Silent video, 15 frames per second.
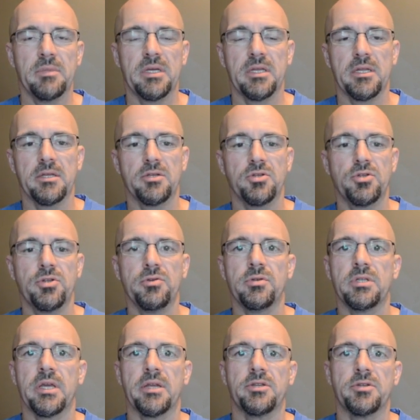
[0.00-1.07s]
It is
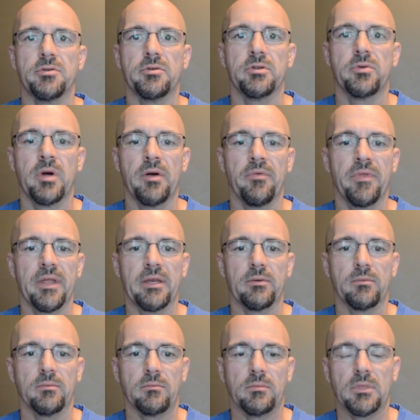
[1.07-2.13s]
Tuesday, June 12th, and,